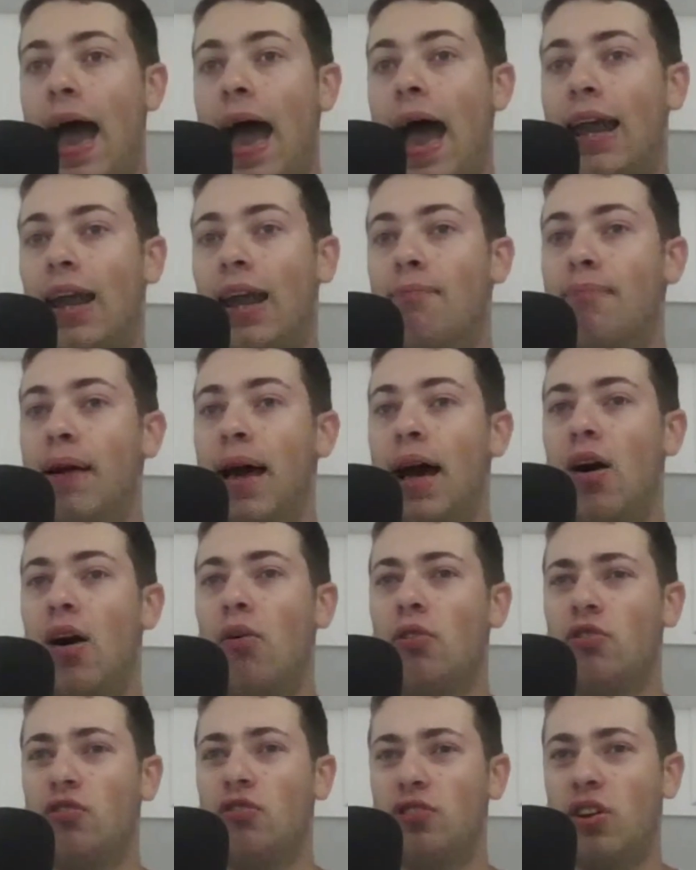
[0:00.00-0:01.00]
Hannah
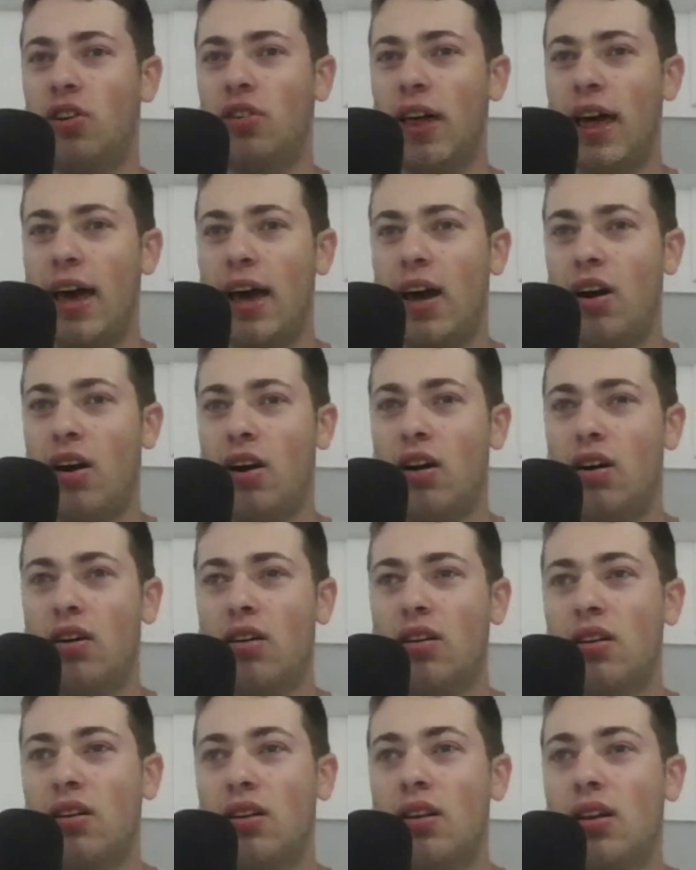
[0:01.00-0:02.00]
Bell is still there.
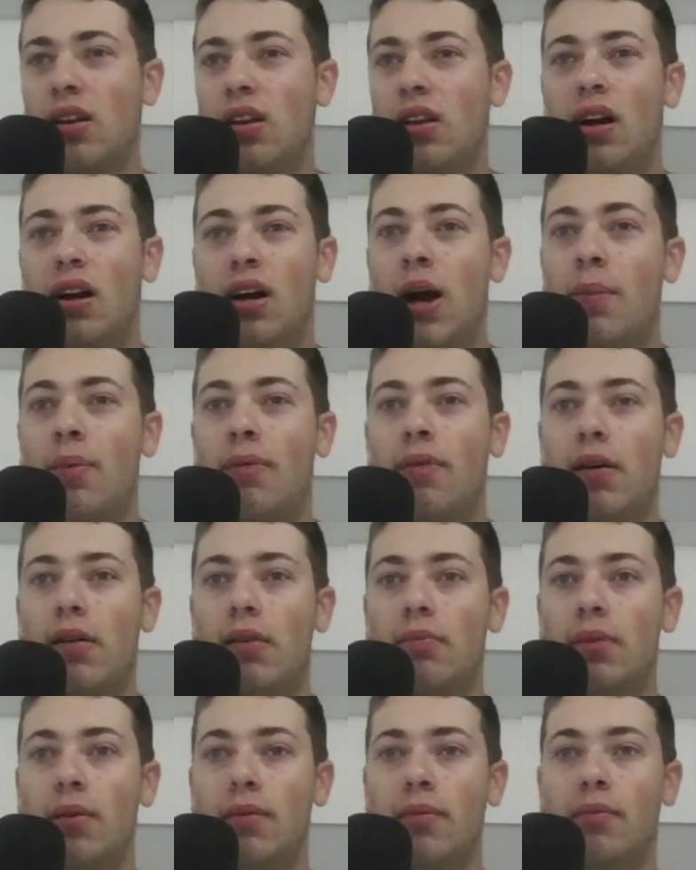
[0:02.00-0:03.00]
couple by
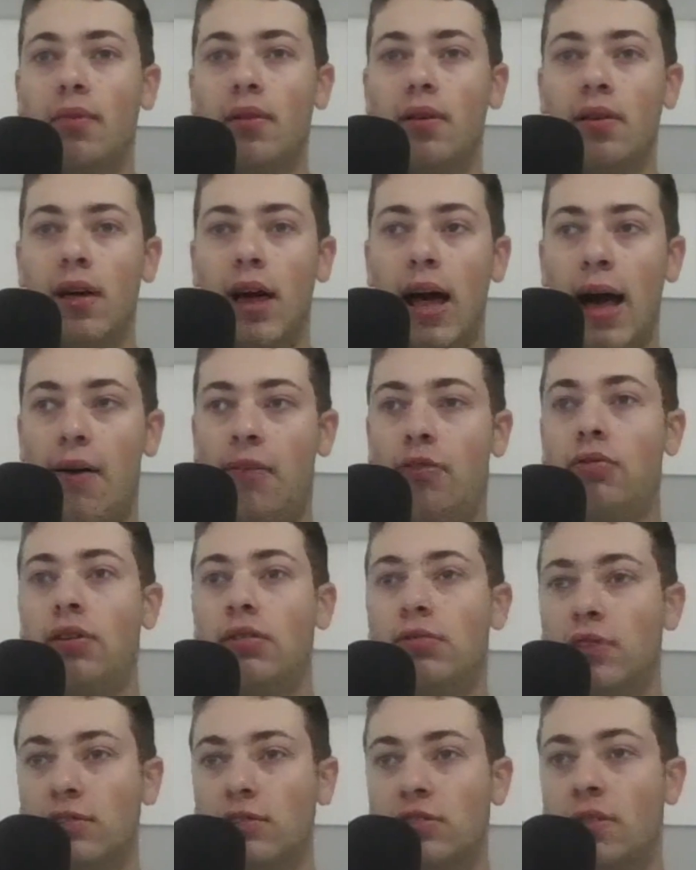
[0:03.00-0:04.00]
one, but obviously
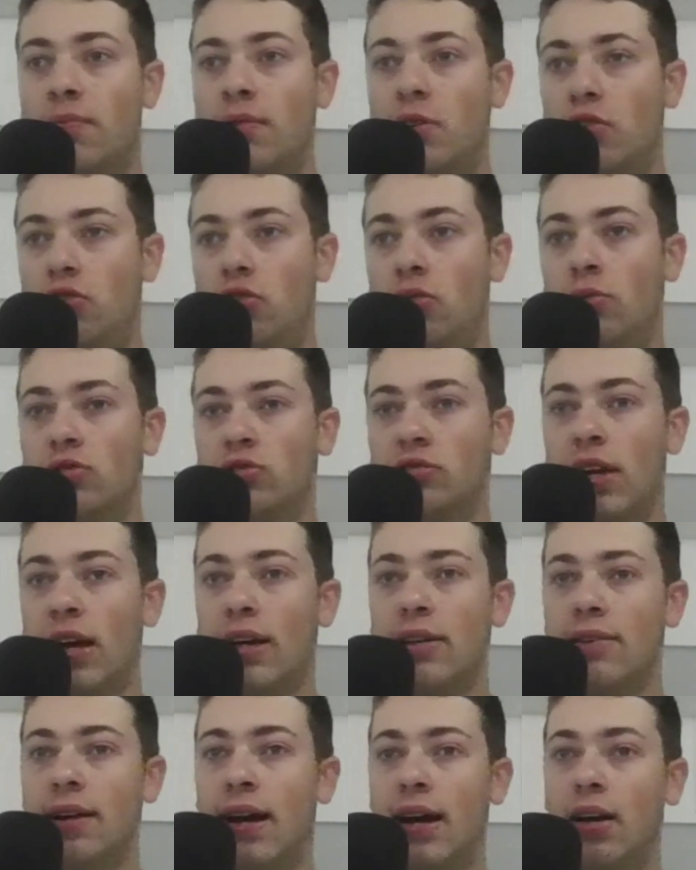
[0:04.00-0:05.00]
rest in peace, Stuart Scott.
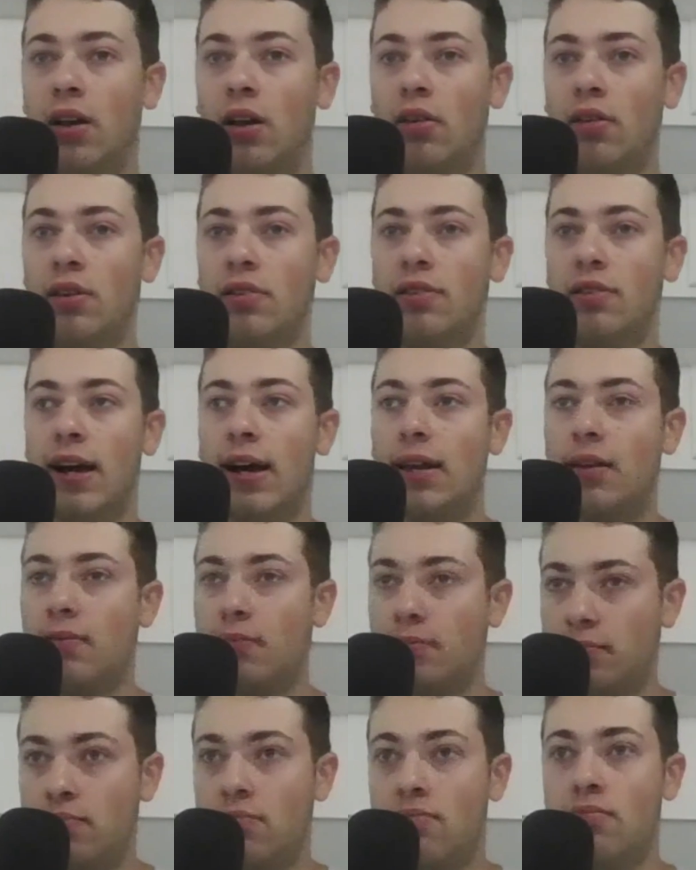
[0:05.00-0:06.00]
He died
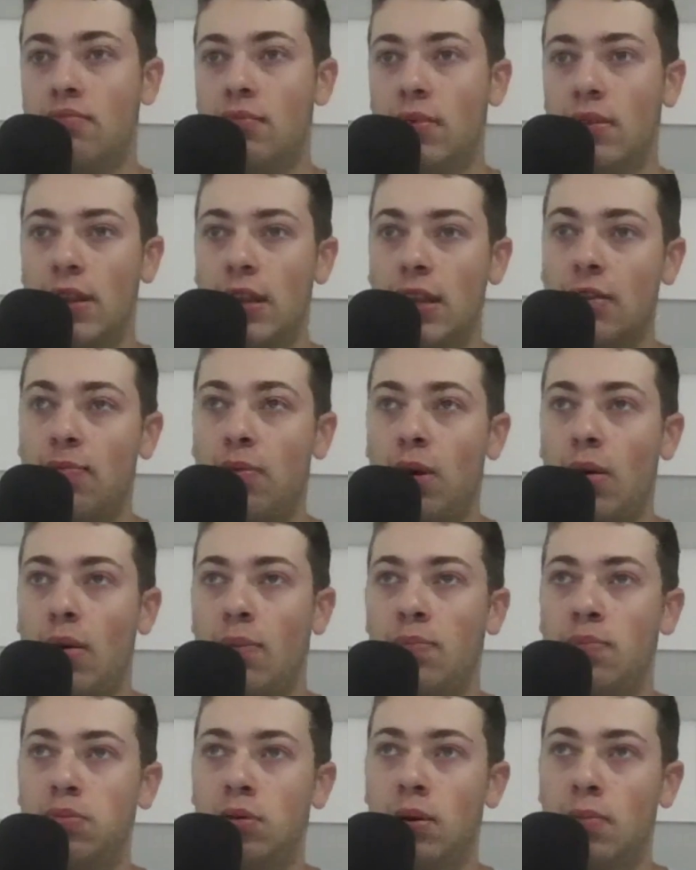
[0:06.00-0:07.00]
this point.
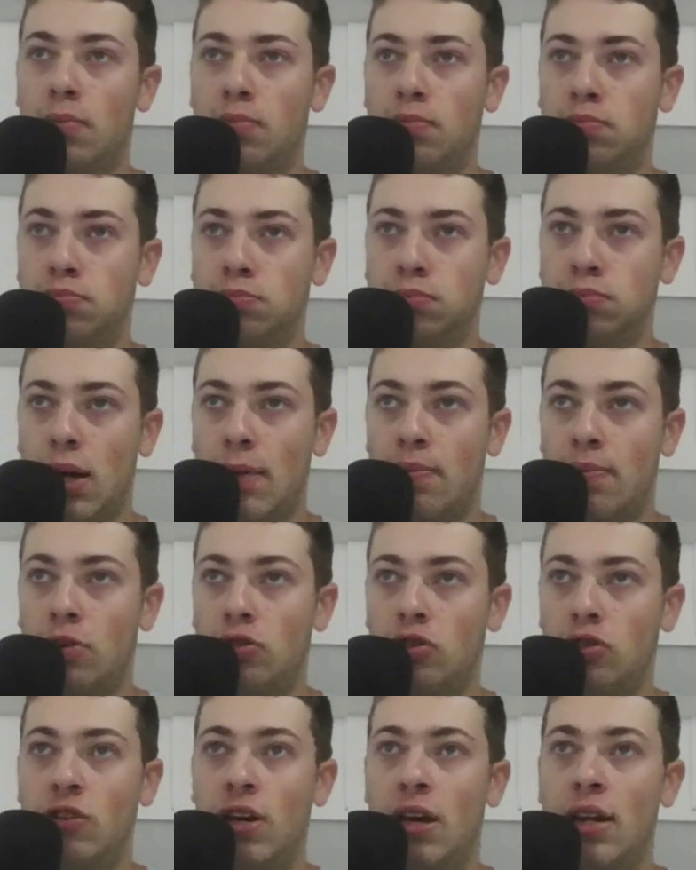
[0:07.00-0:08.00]
We're probably
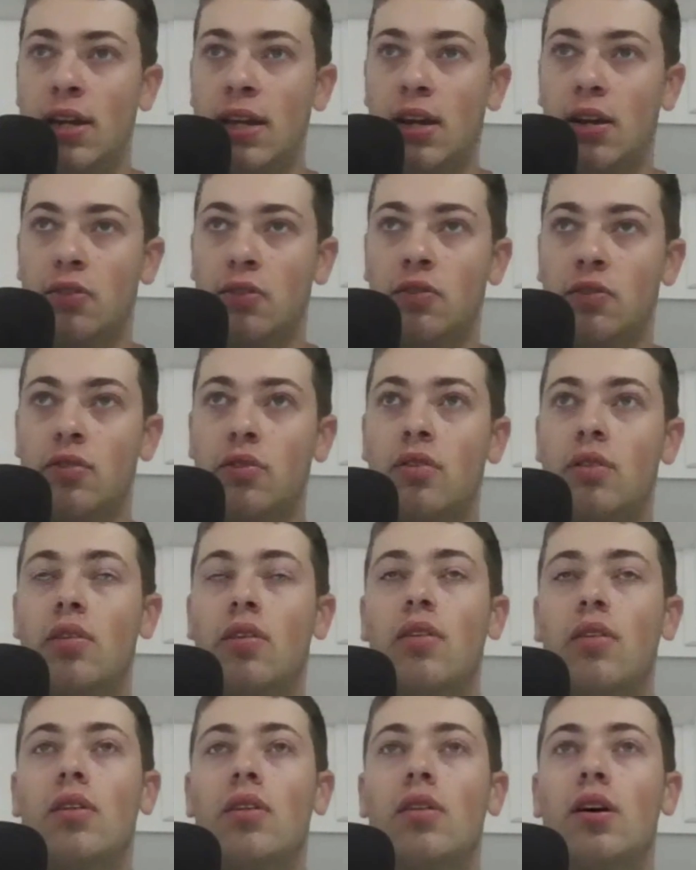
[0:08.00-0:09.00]
pushing 10 years.
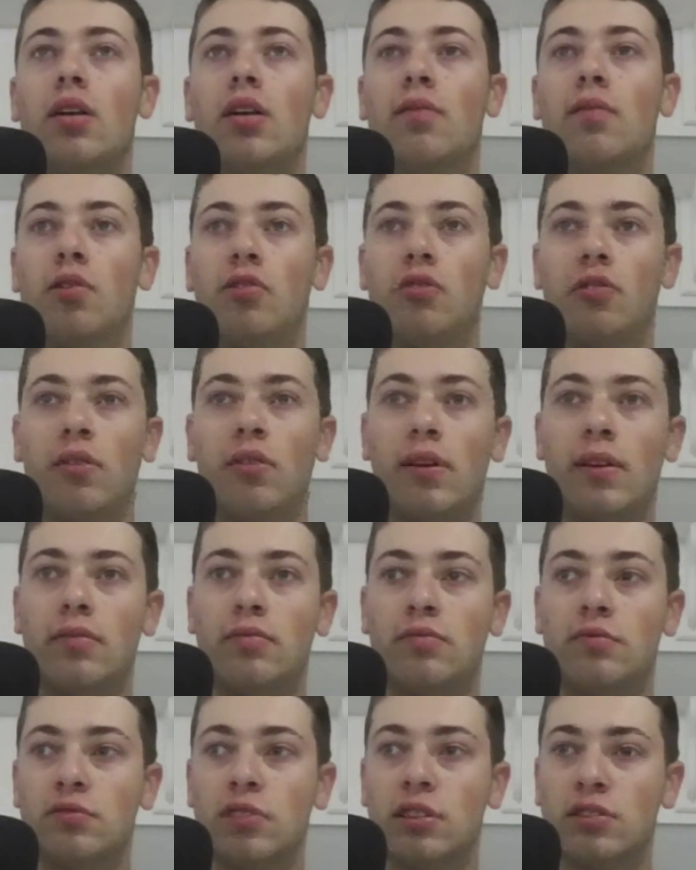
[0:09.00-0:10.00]
Unfortunately,
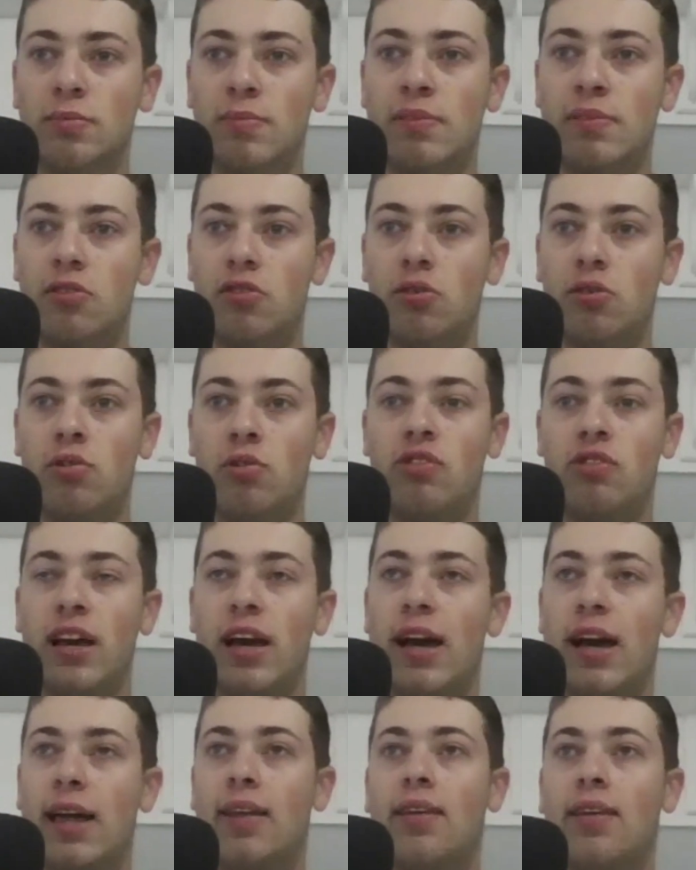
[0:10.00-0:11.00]
rest in peace to Stuart
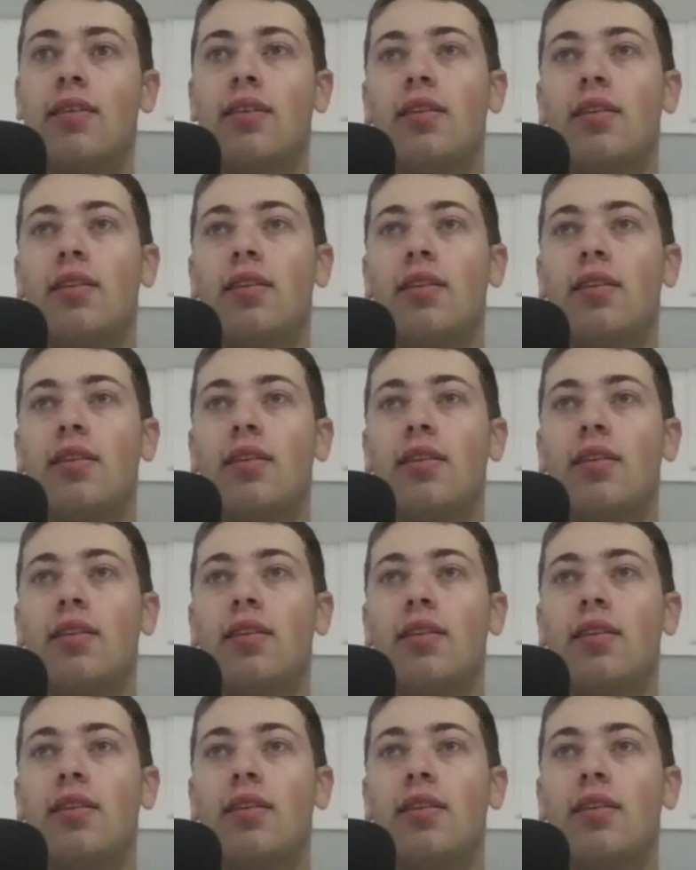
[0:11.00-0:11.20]
Scott.